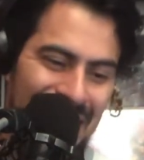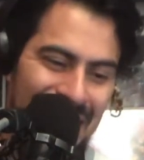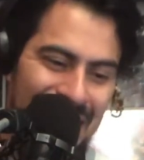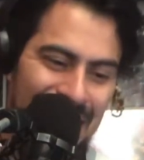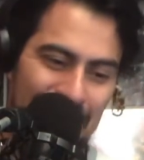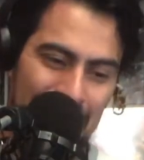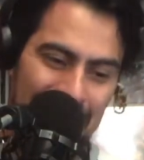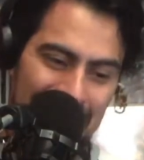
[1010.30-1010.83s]

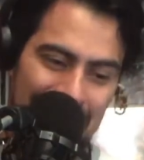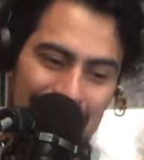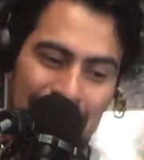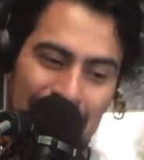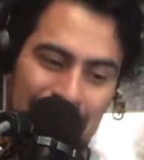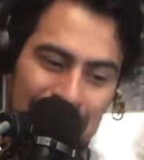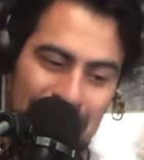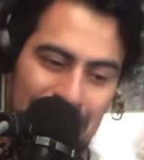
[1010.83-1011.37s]
it's messed up,
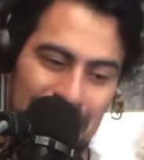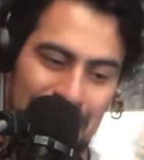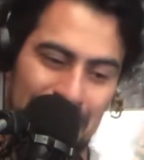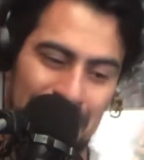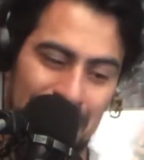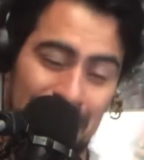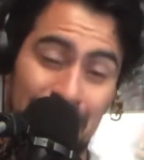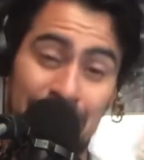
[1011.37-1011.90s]

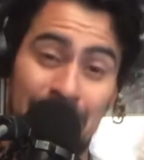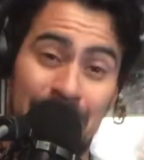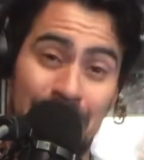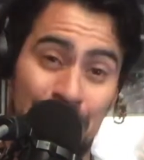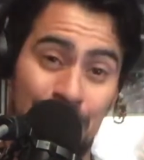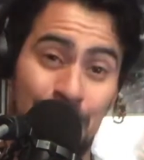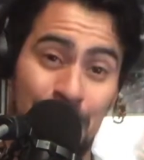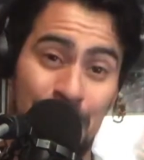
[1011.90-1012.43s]

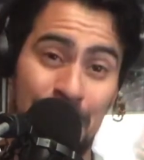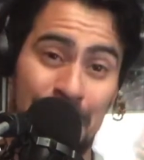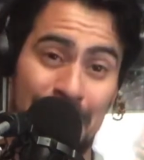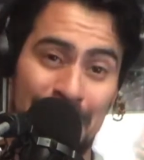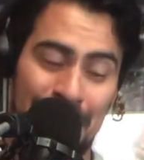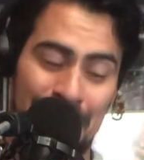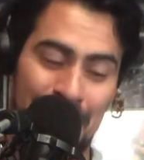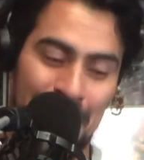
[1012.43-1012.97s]
super
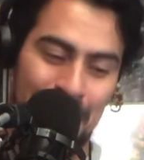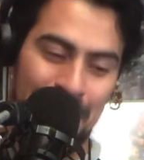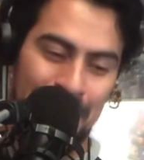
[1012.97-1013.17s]
messed up."